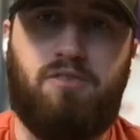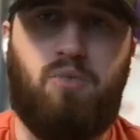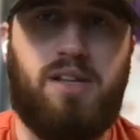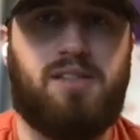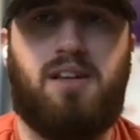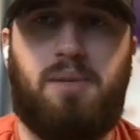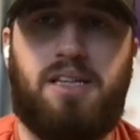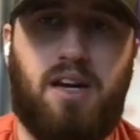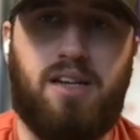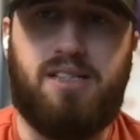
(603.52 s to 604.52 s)
of what's going to be
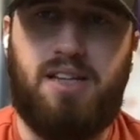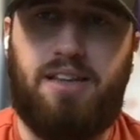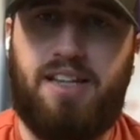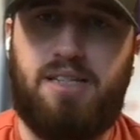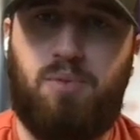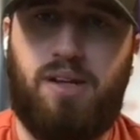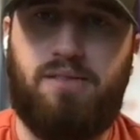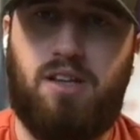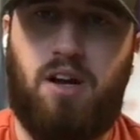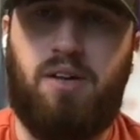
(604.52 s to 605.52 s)
done inside that sprint.
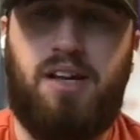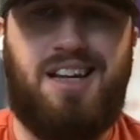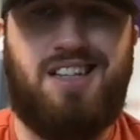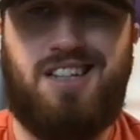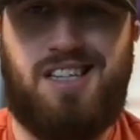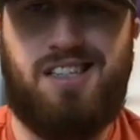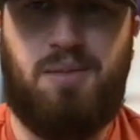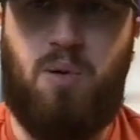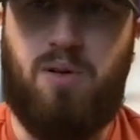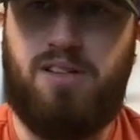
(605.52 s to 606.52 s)
So just as
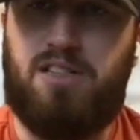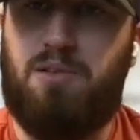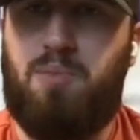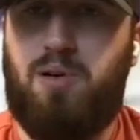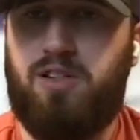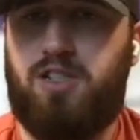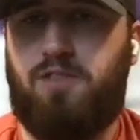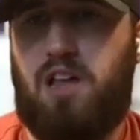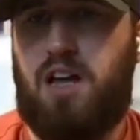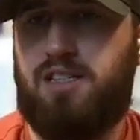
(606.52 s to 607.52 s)
important to push your
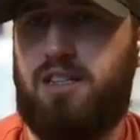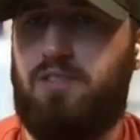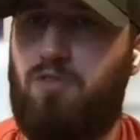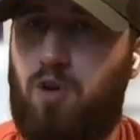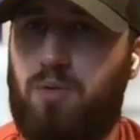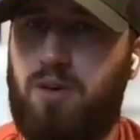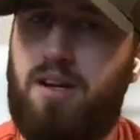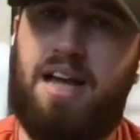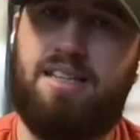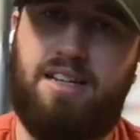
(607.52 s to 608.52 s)
velocity forward
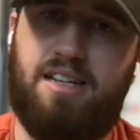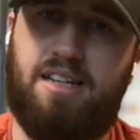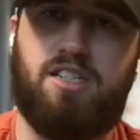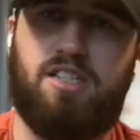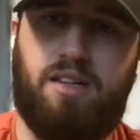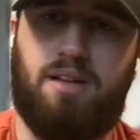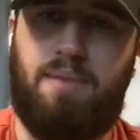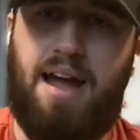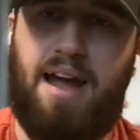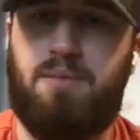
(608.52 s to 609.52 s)
as it is to reel it
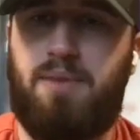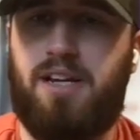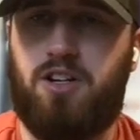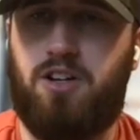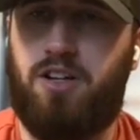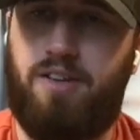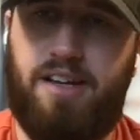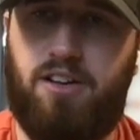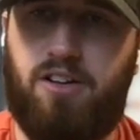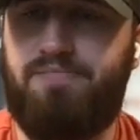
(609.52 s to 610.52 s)
back to make sure you
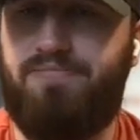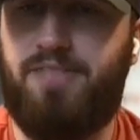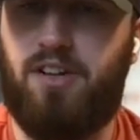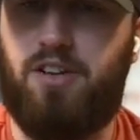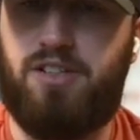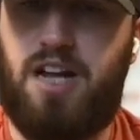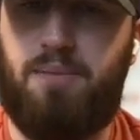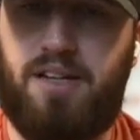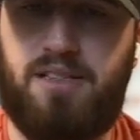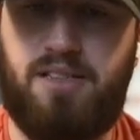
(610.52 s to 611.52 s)
hit your
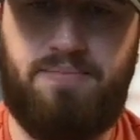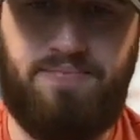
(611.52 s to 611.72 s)
timelines.